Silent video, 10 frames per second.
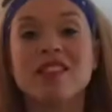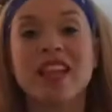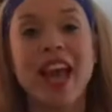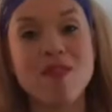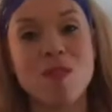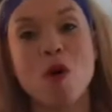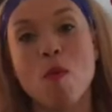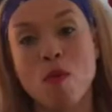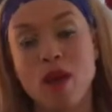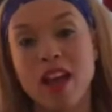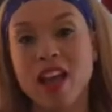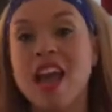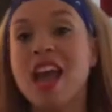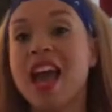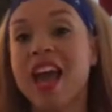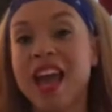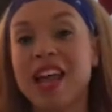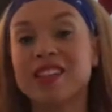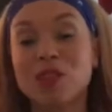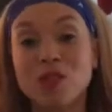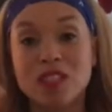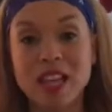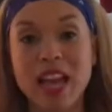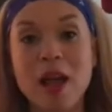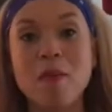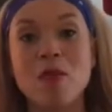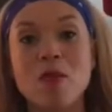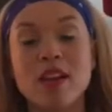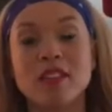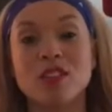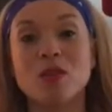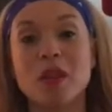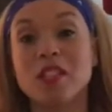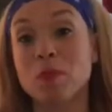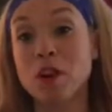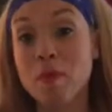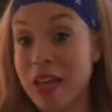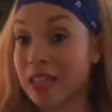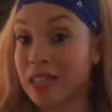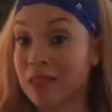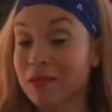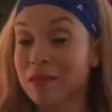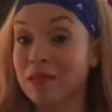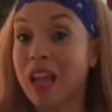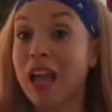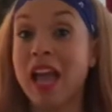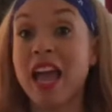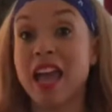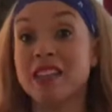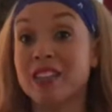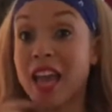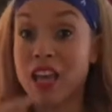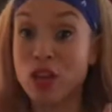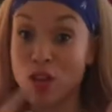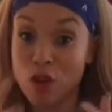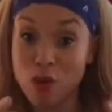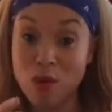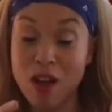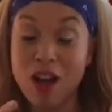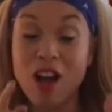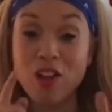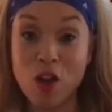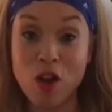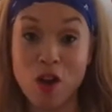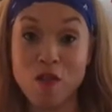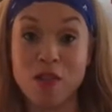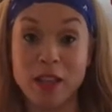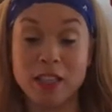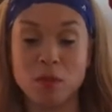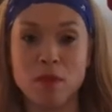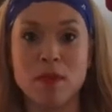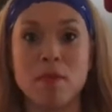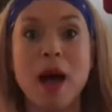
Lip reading: to have a po' boy. And so today I'm going to experiment and take you along for the experiment.